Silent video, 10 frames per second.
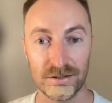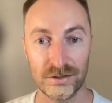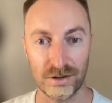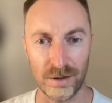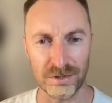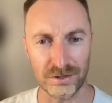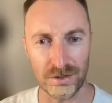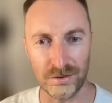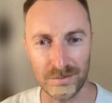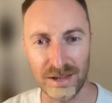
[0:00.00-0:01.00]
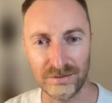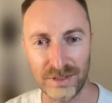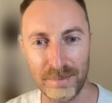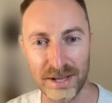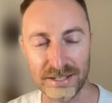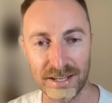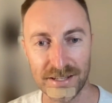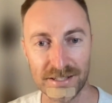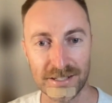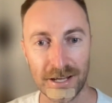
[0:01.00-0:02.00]
to come through me, if that makes
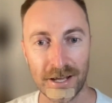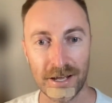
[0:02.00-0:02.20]
sense.